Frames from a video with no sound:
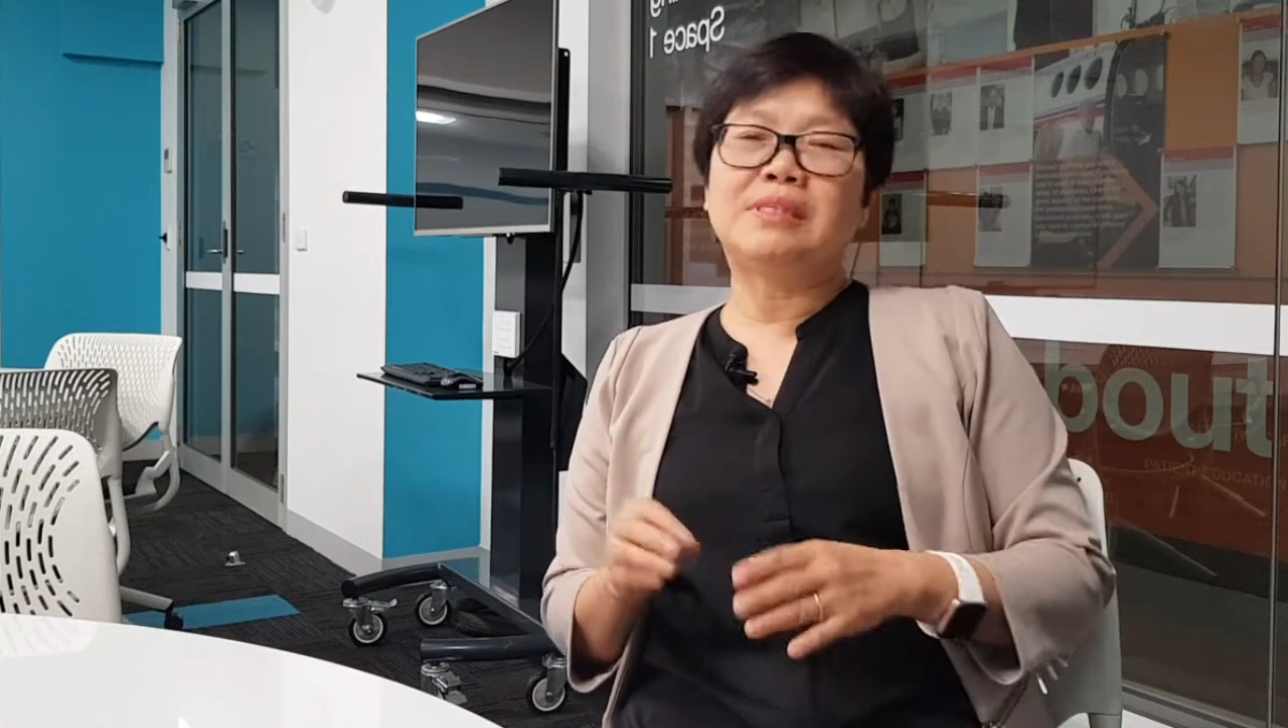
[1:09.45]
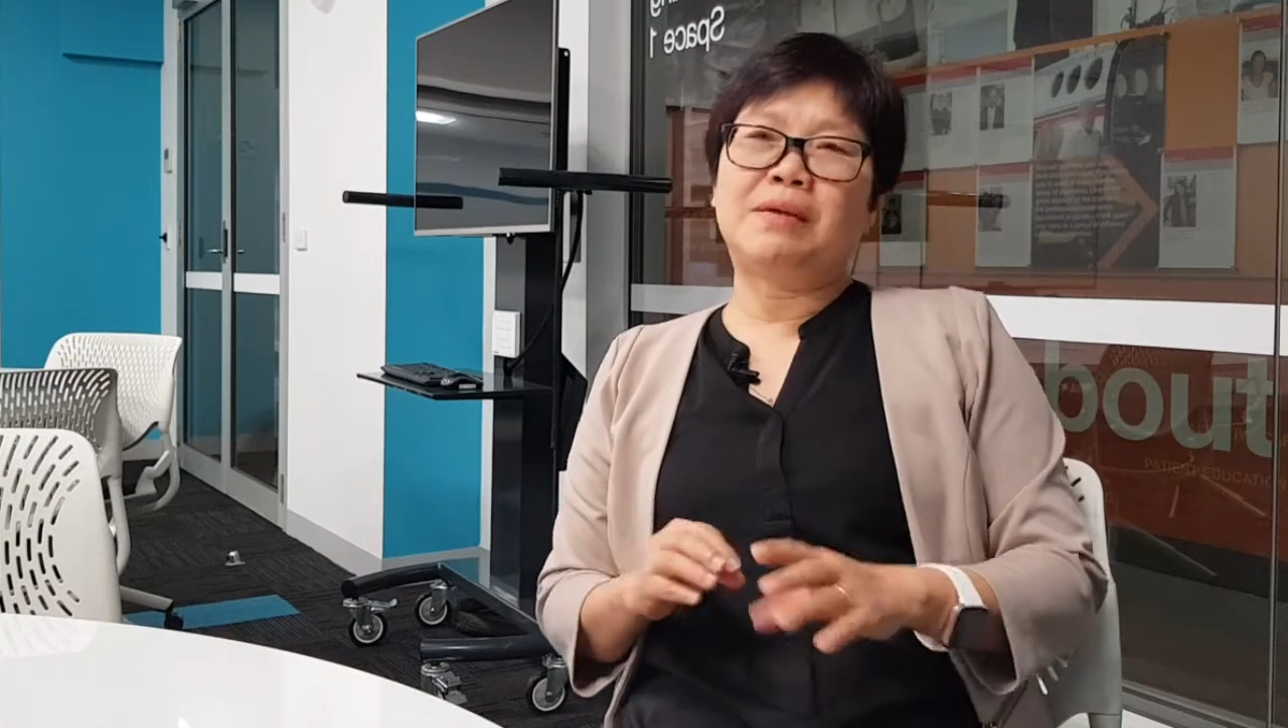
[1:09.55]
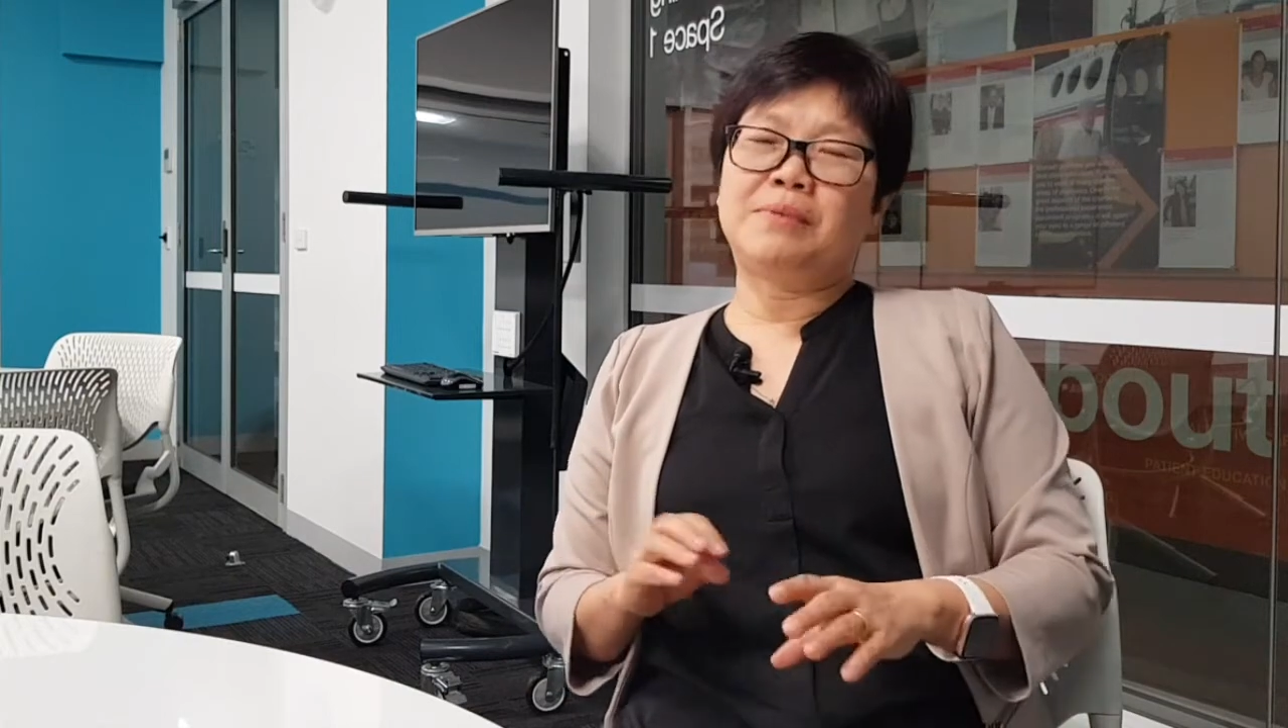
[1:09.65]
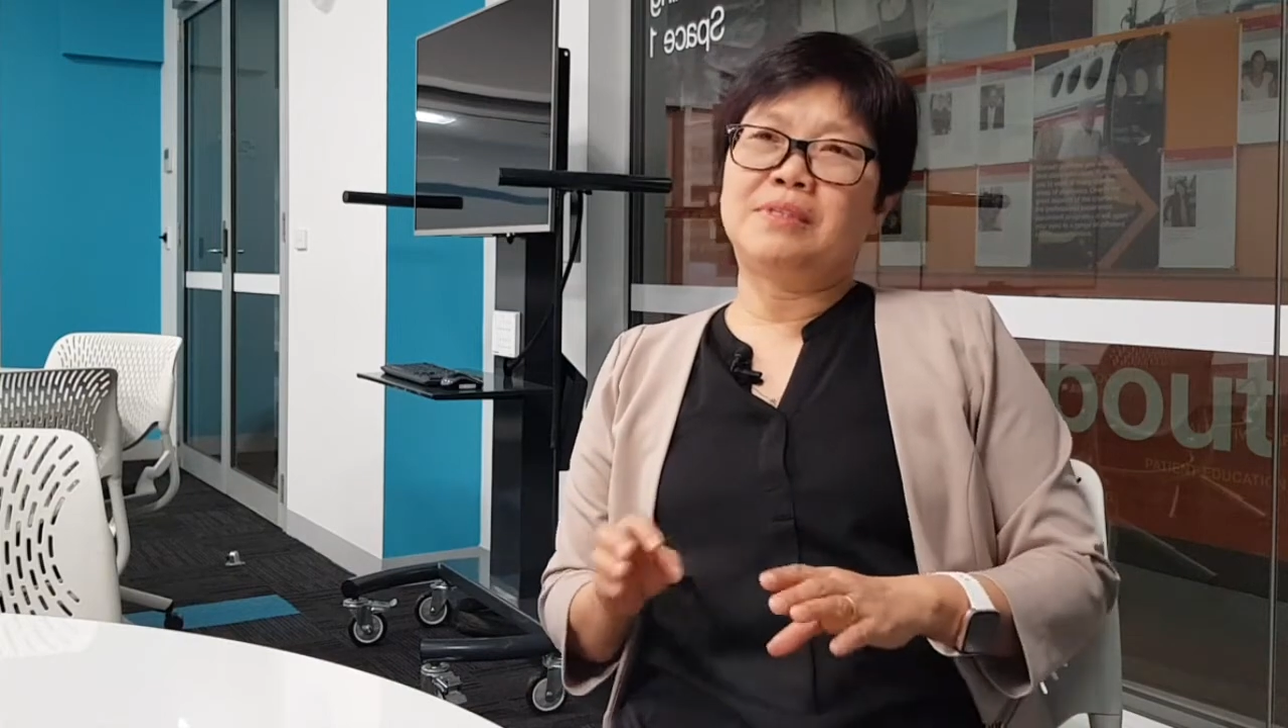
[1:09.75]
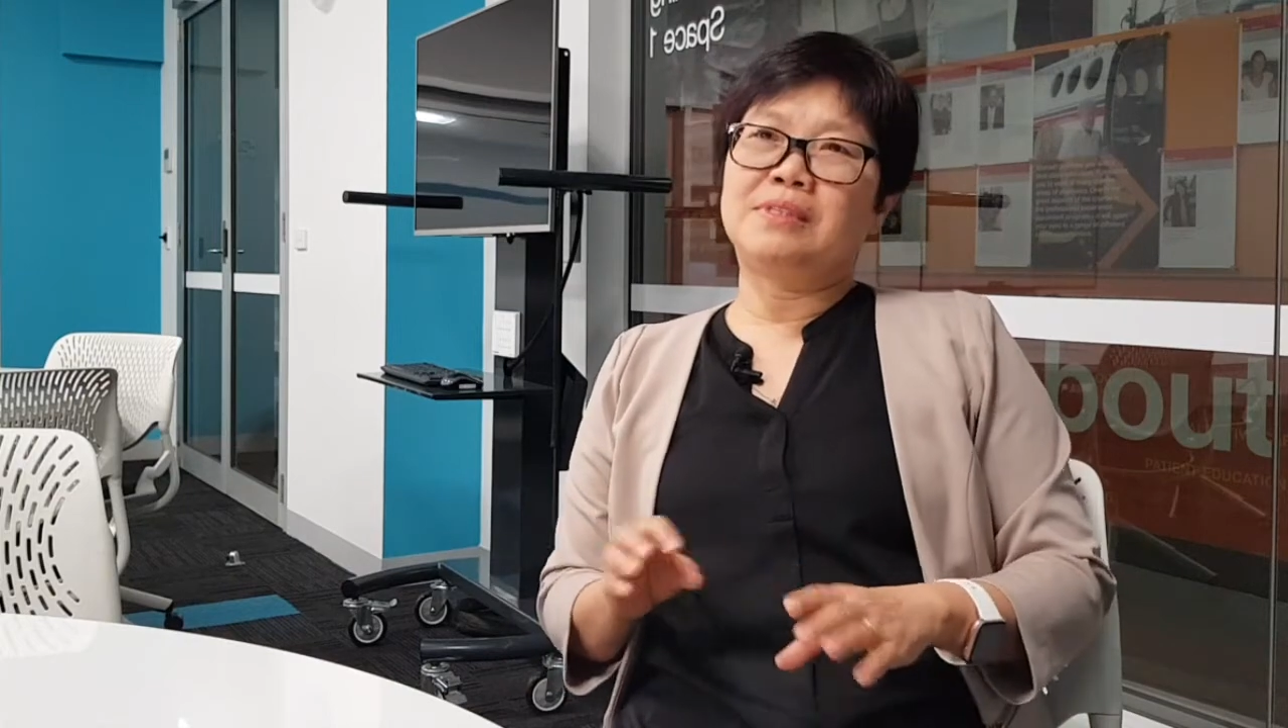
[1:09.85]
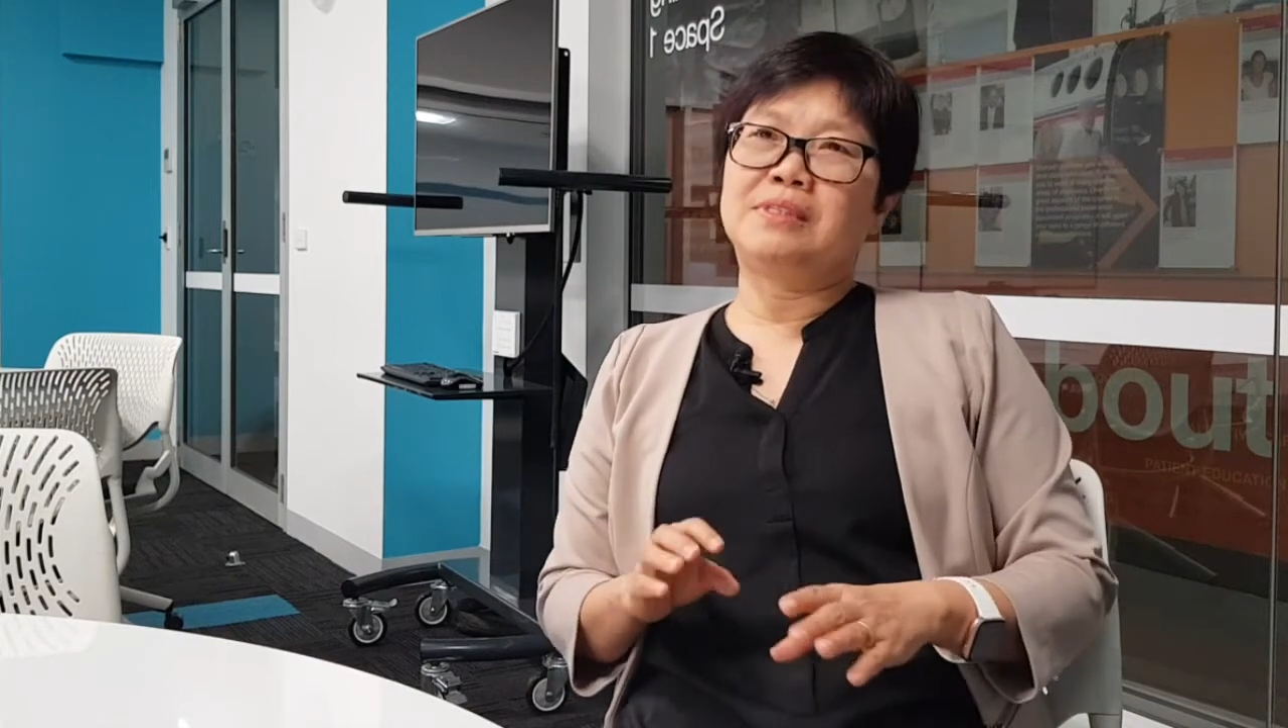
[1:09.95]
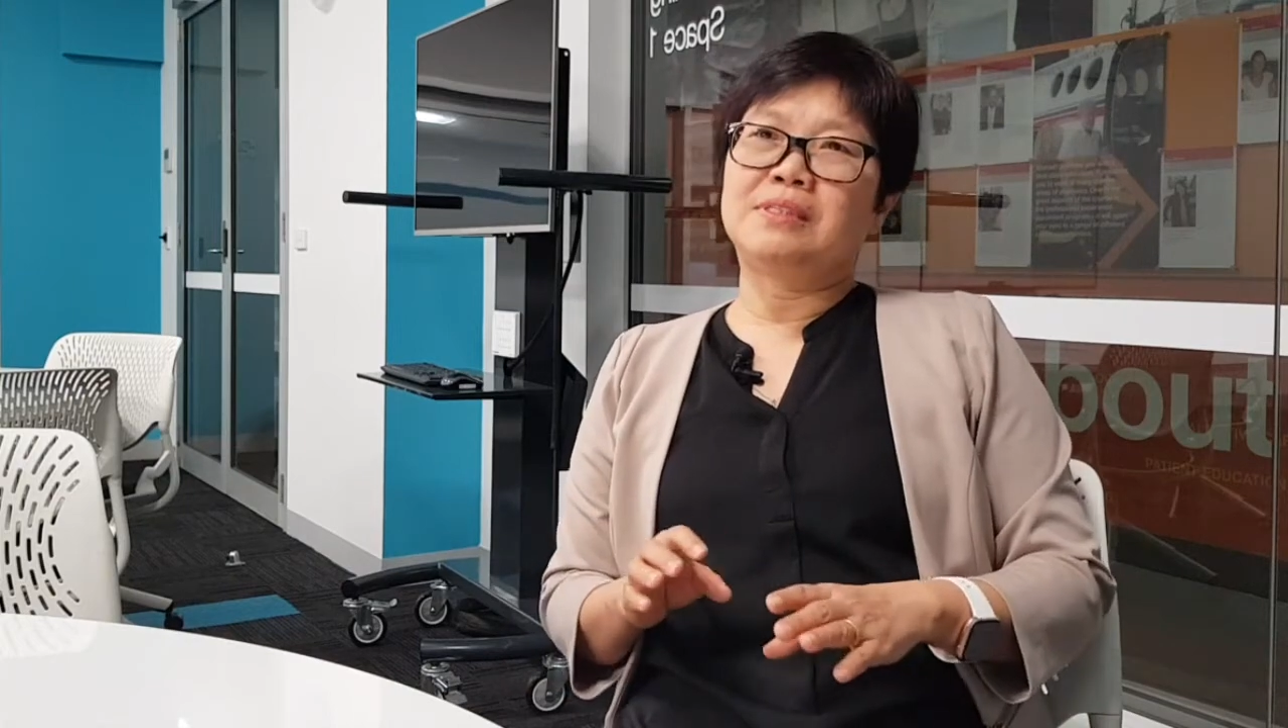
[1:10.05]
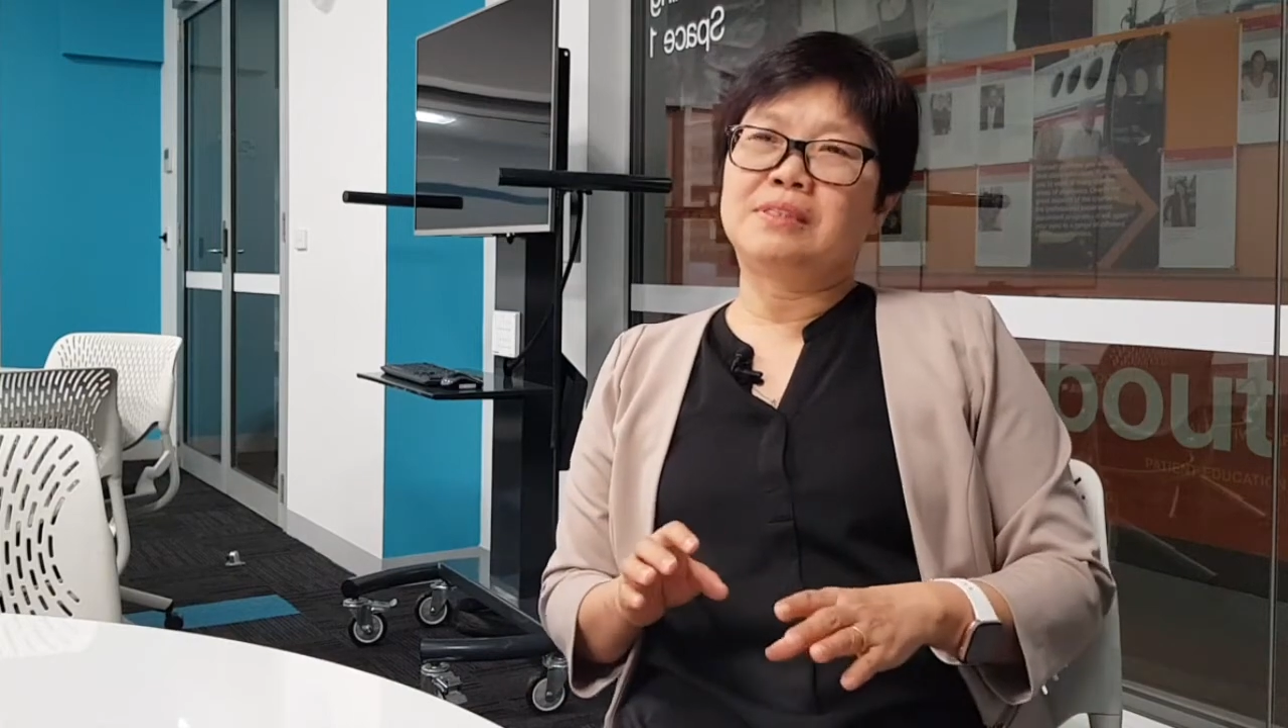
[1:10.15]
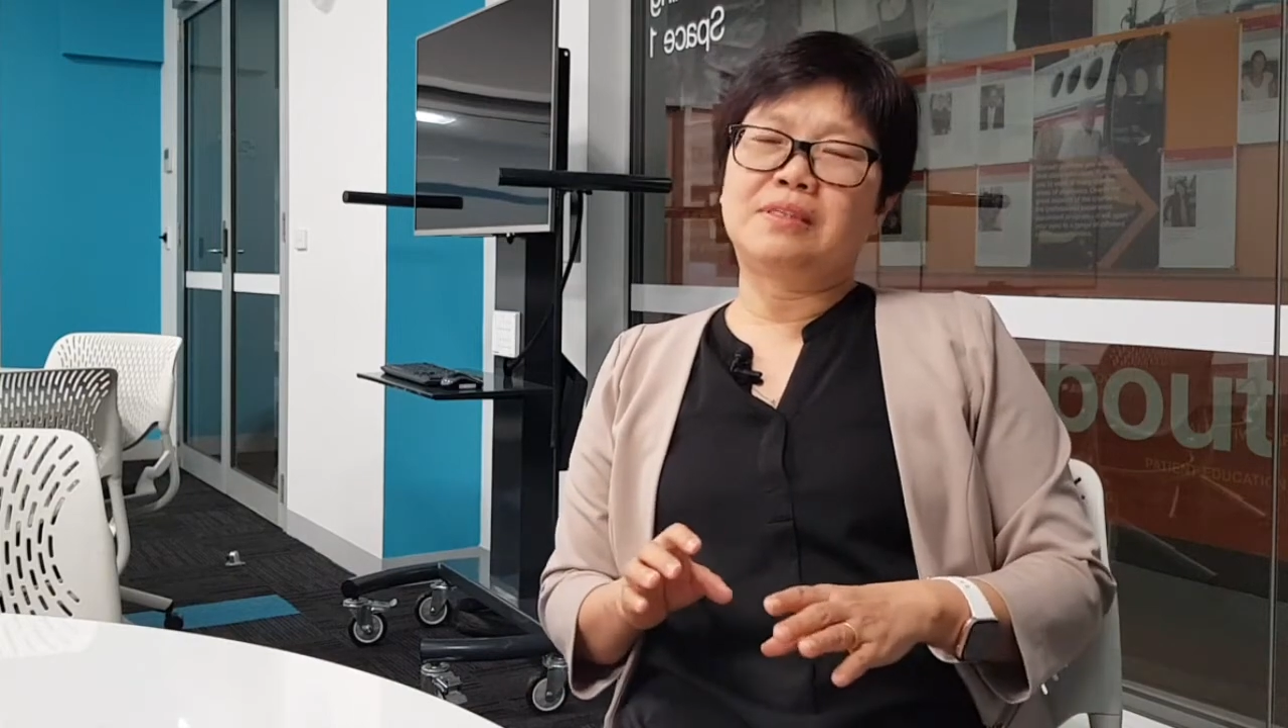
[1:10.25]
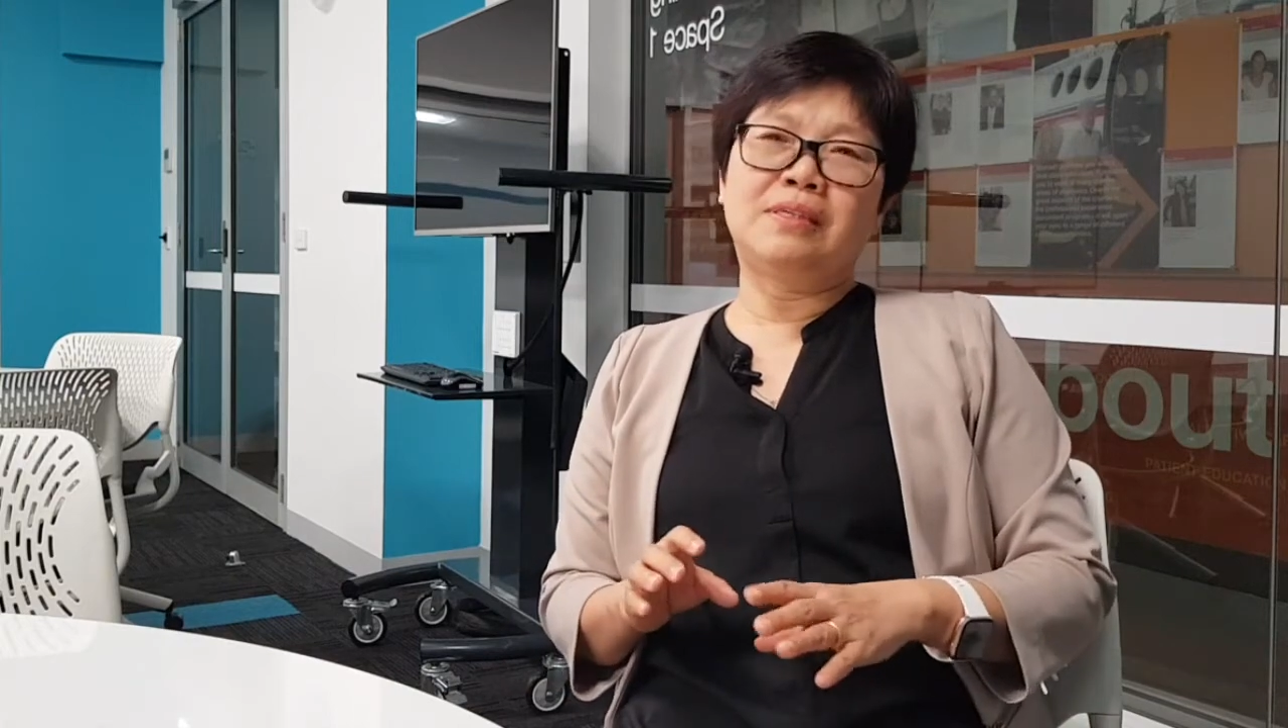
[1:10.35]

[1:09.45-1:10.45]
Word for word: diabetes is a,